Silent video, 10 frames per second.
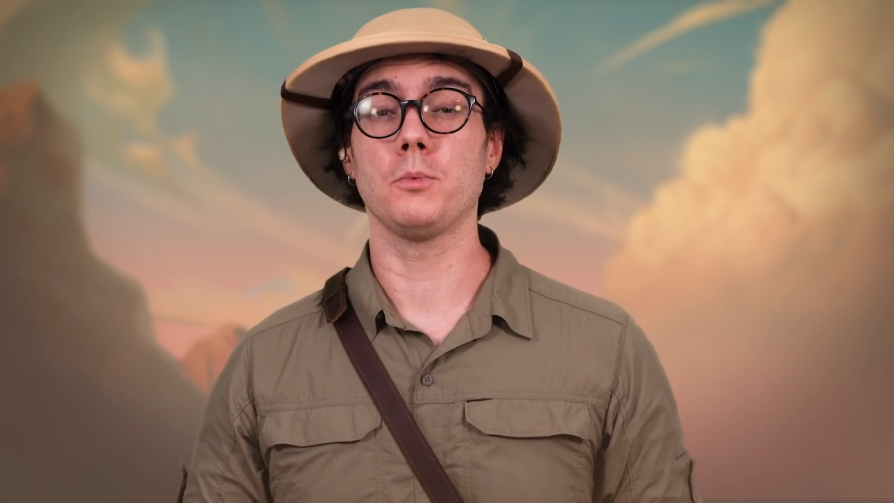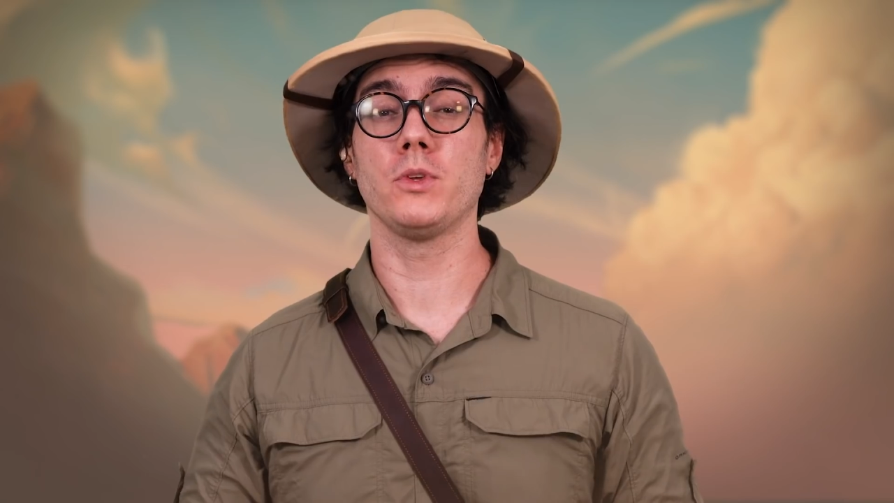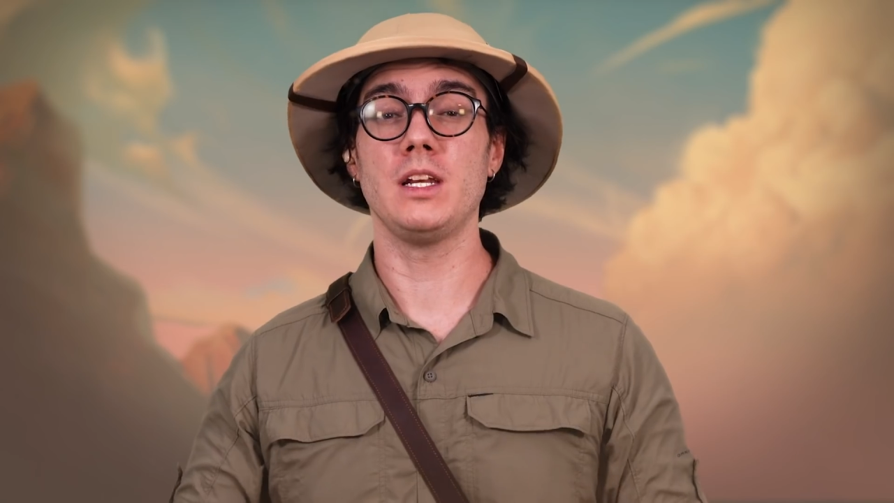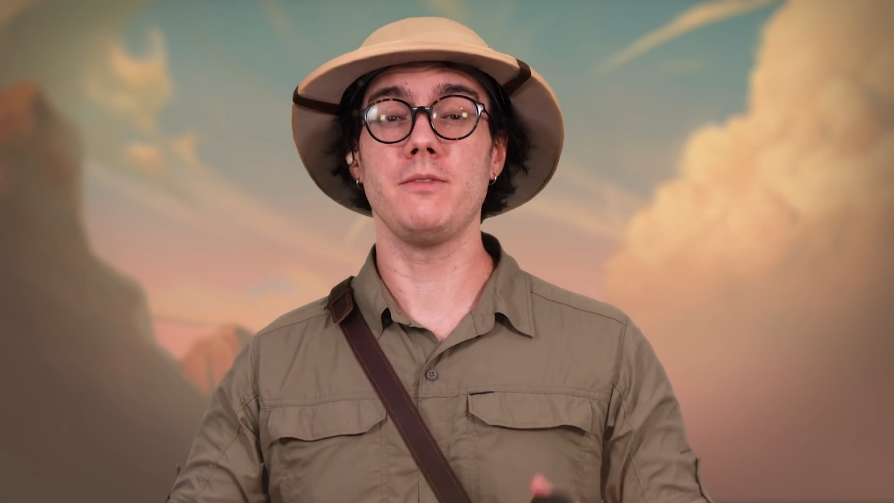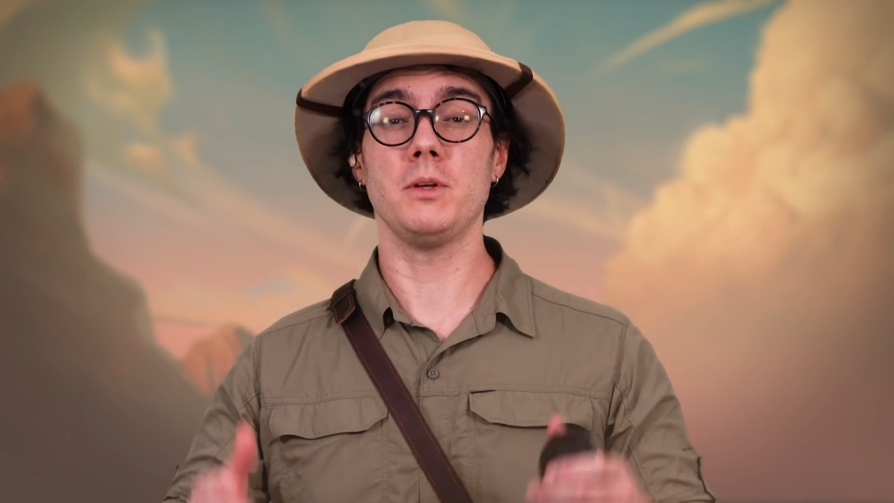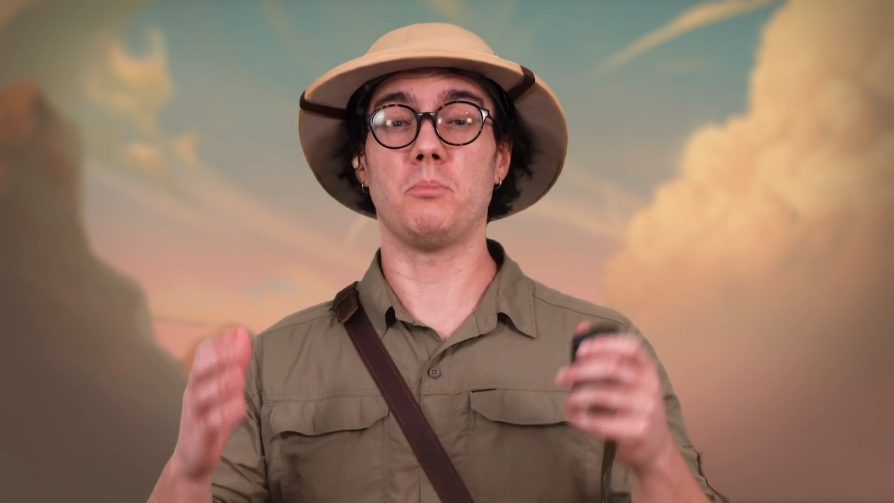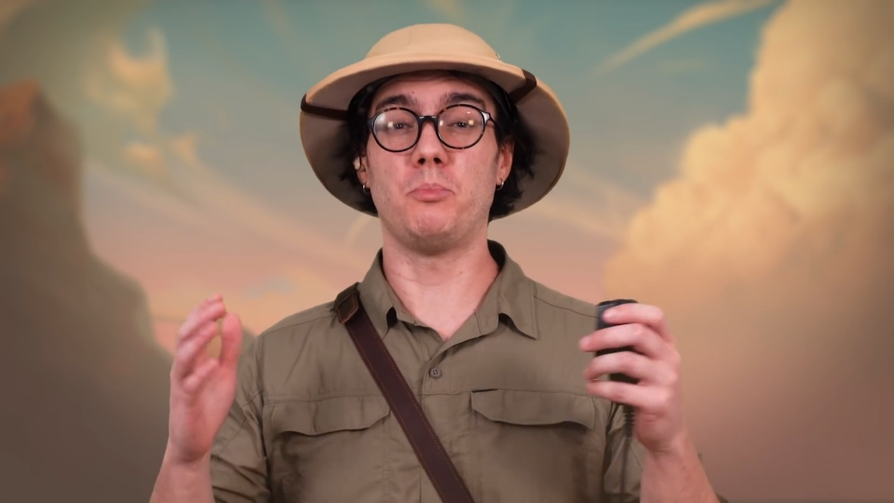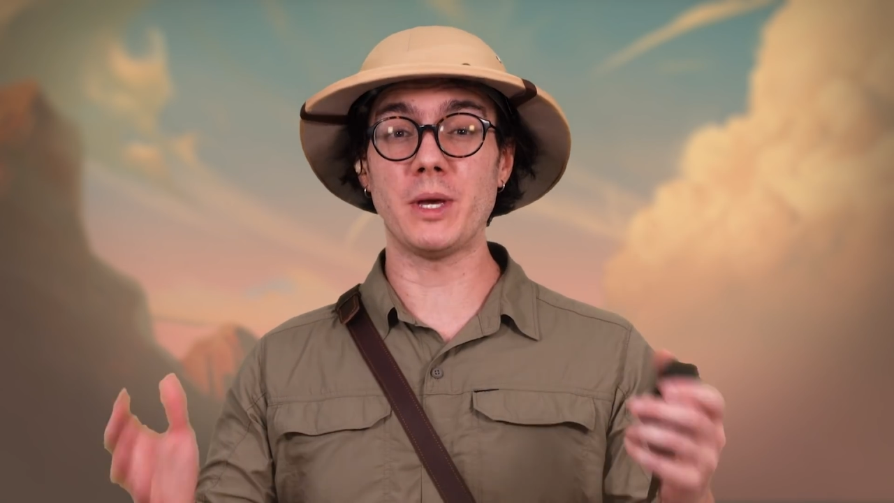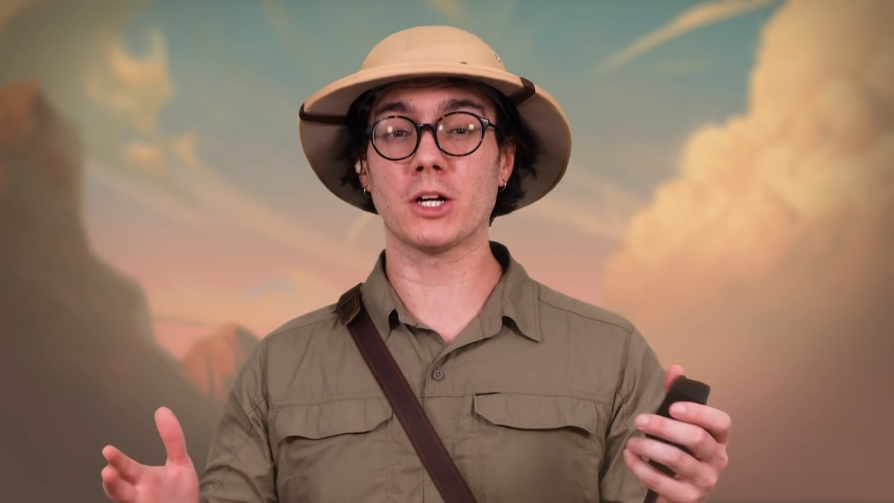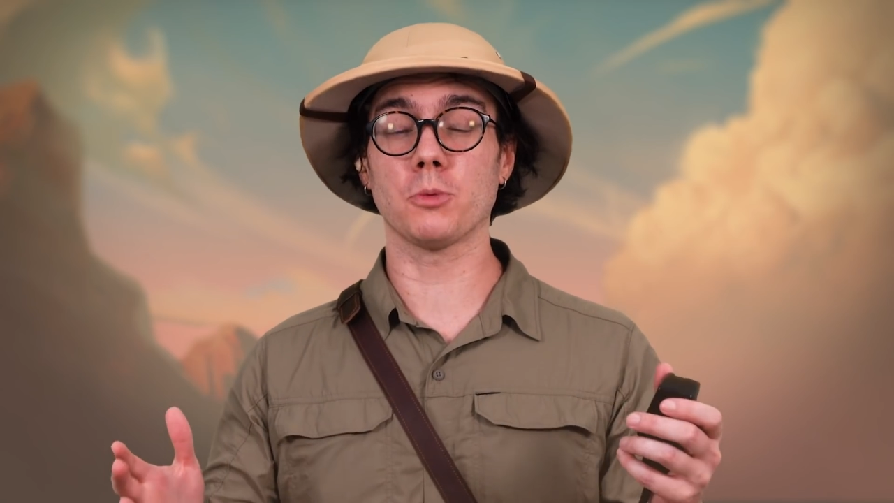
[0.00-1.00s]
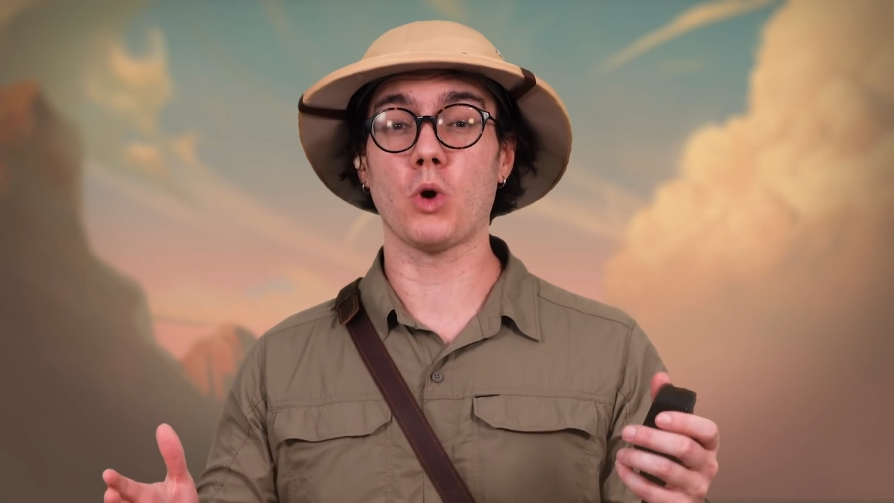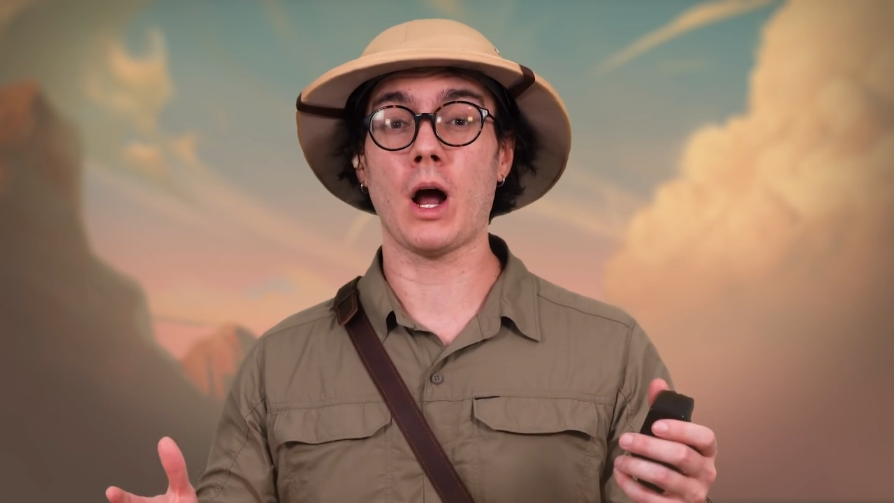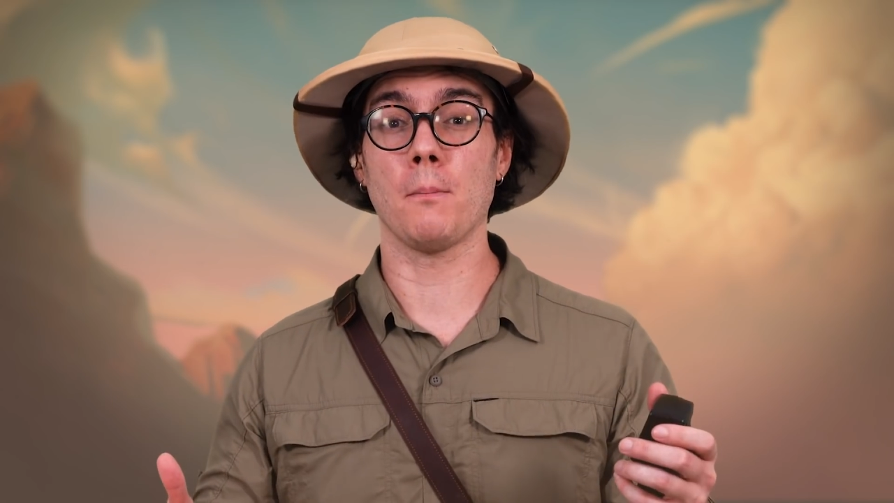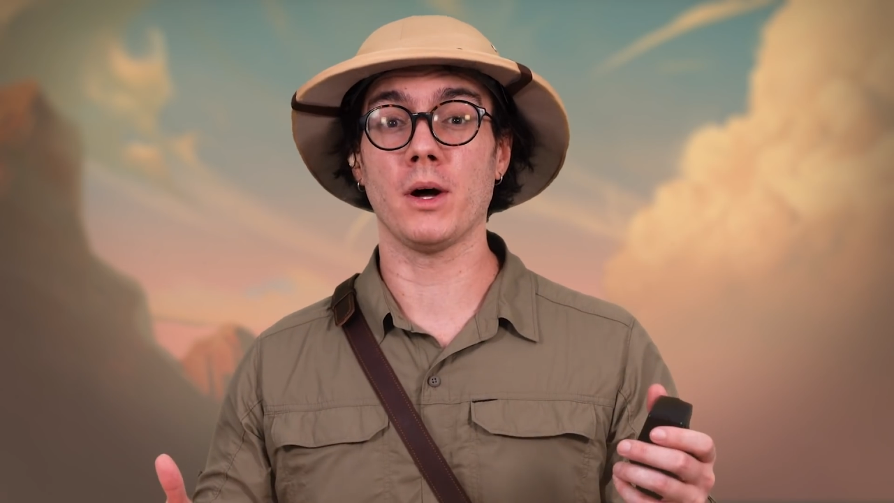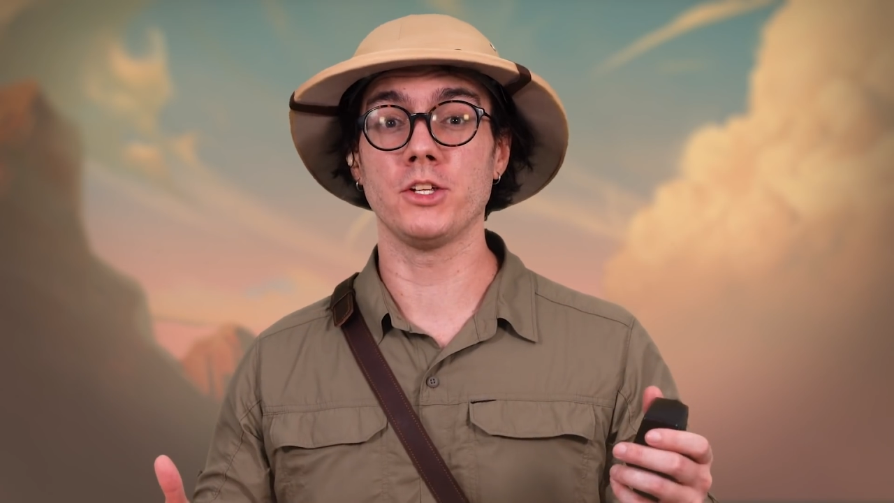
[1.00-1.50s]
with an even bigger
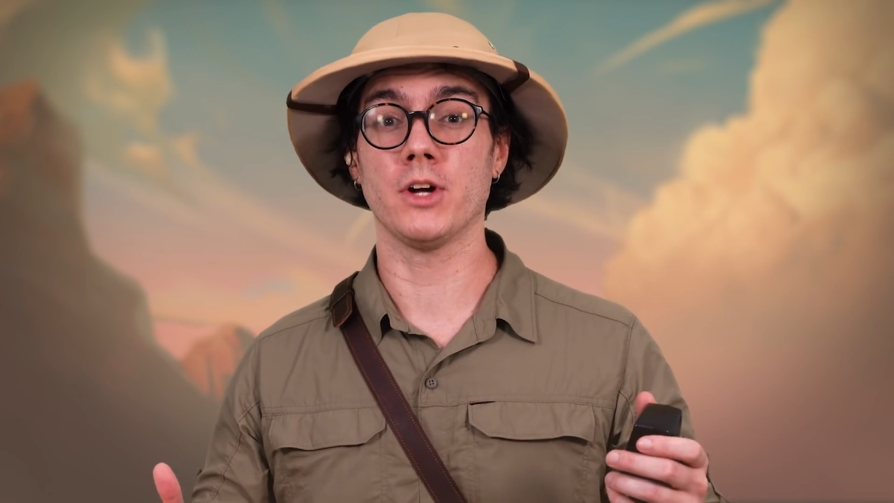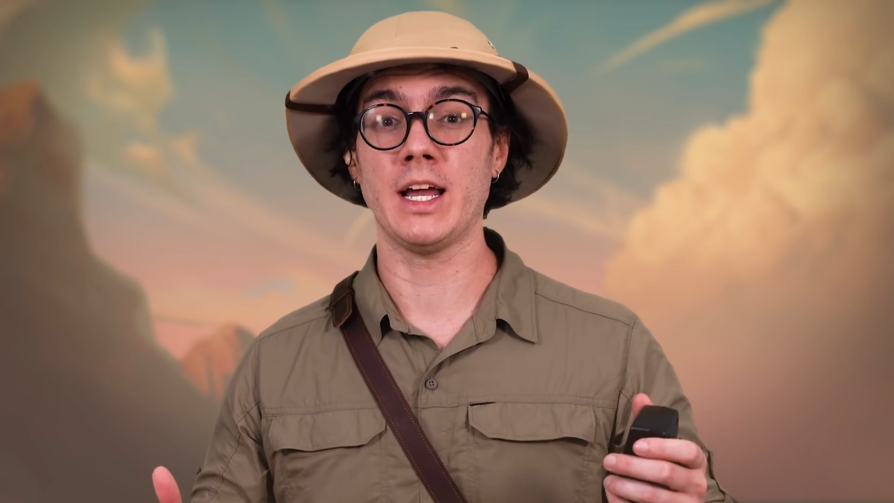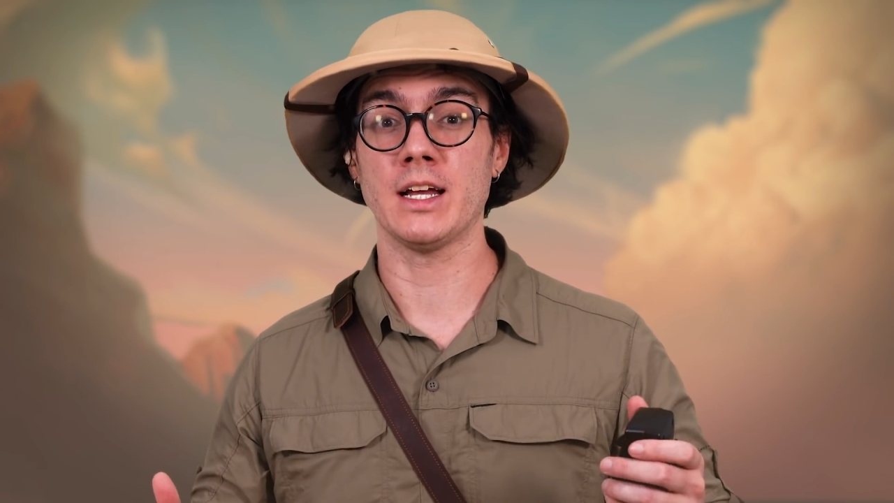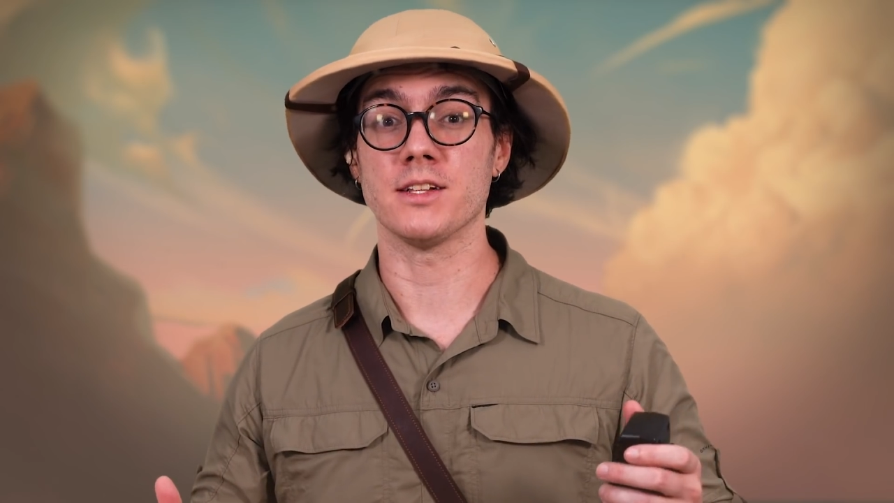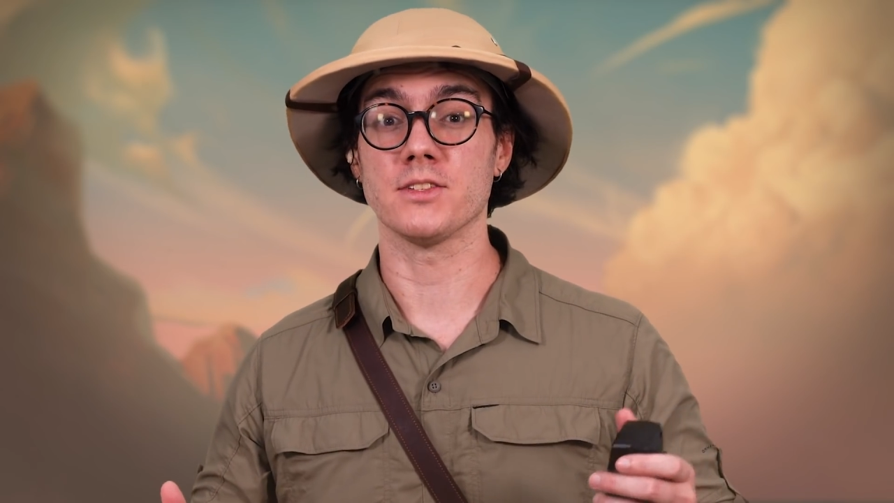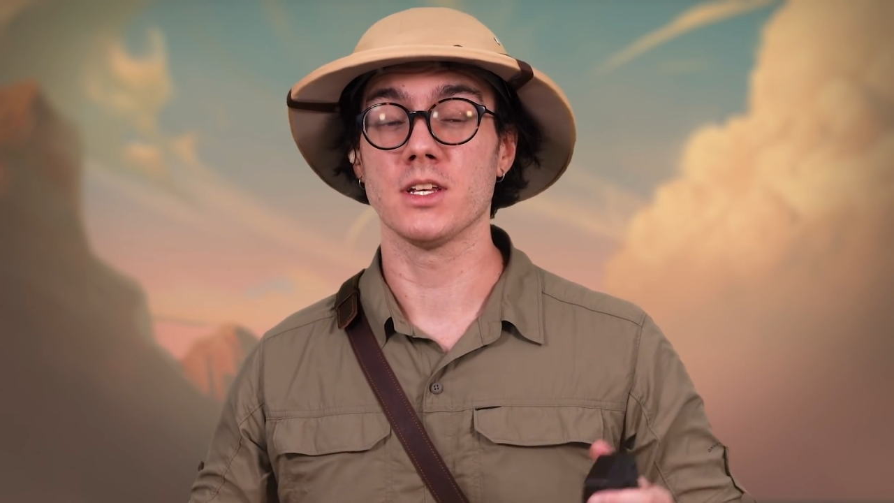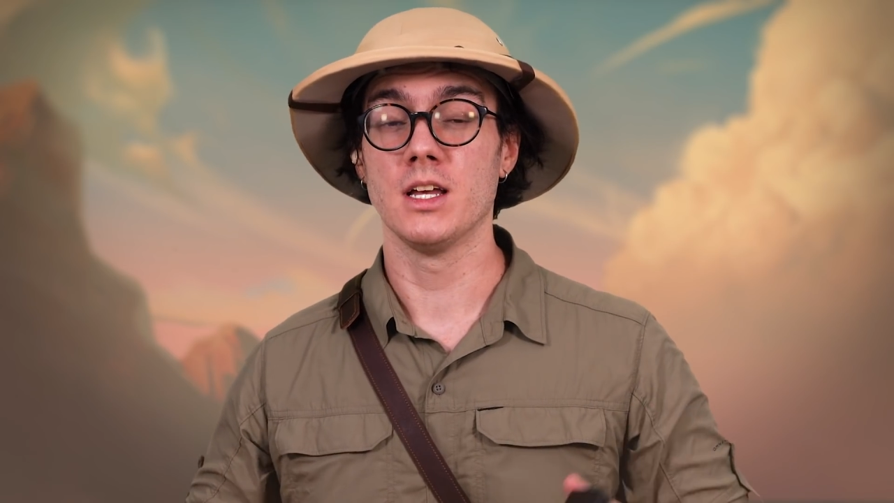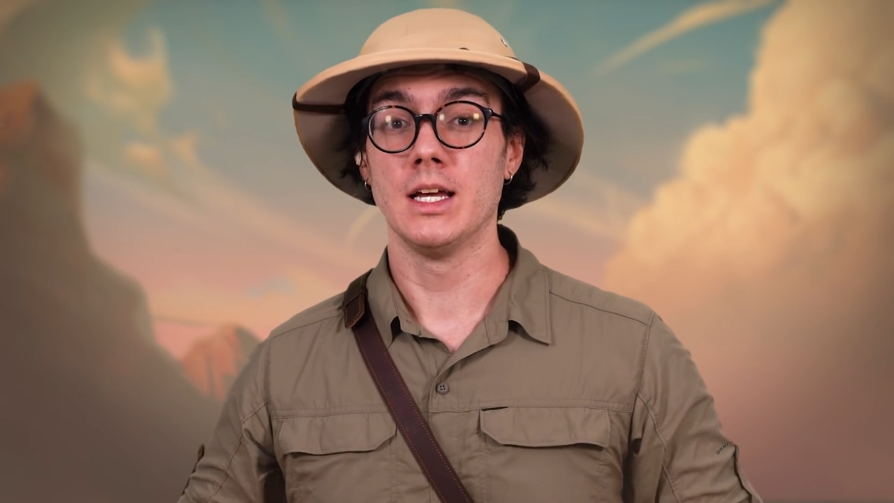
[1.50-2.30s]
problem on your hands.